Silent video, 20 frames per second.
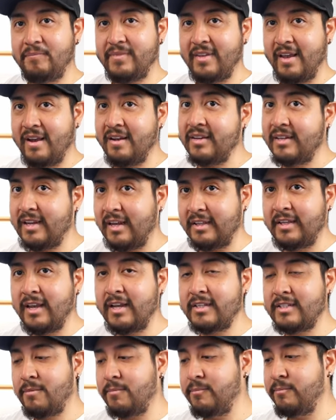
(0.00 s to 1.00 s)
Yeah, Catia
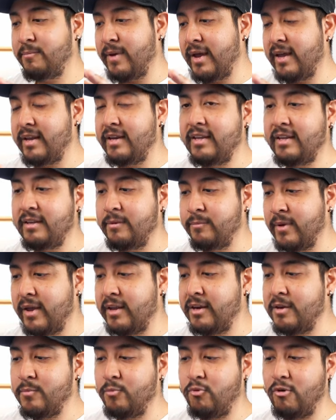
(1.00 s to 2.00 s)
is a very,
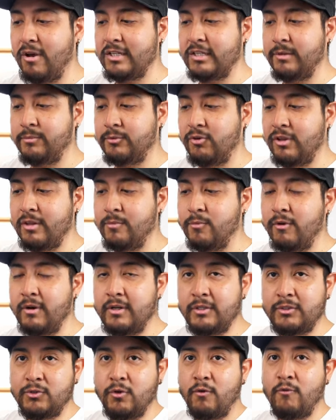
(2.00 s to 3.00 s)
very impressive 3D
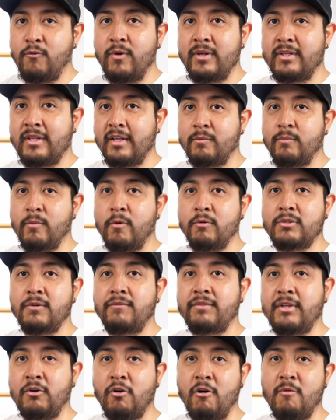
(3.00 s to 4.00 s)
modeling software that most
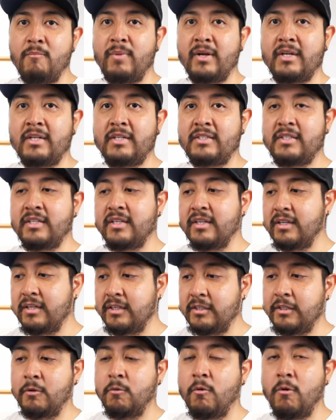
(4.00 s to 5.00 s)
of the companies
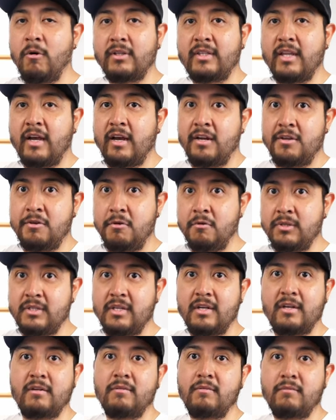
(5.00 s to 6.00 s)
in the world are use.
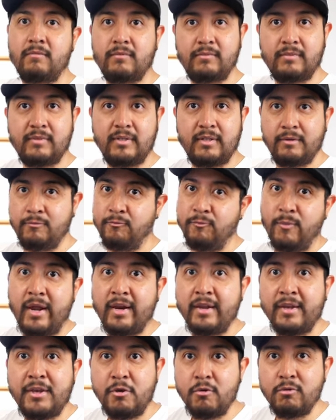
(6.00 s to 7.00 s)

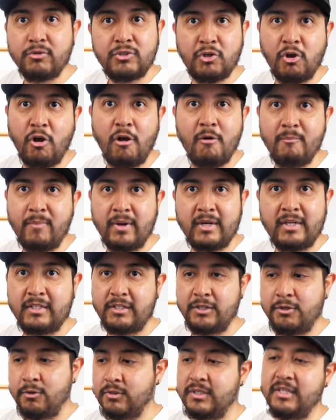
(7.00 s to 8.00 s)
Very huge
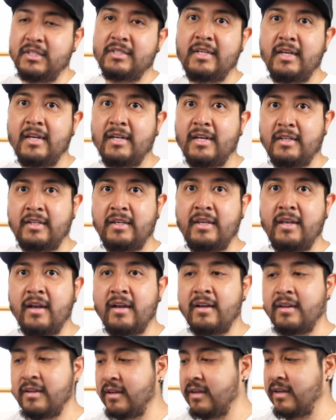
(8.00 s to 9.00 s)
companies use still
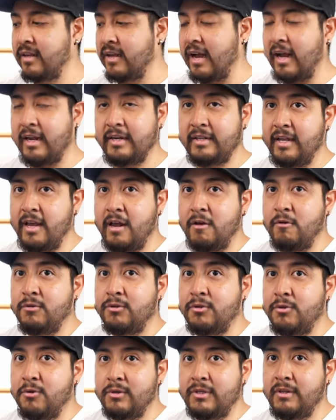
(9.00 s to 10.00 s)
Catia, and they are going
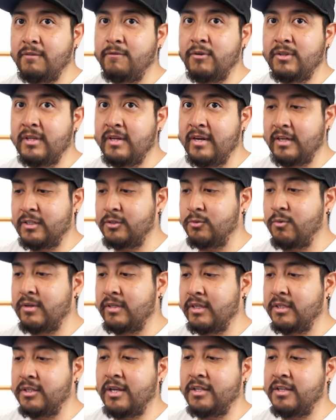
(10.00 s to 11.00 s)
to use it for the next
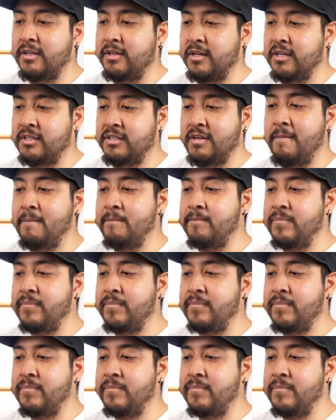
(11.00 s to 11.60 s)
20, 30 years.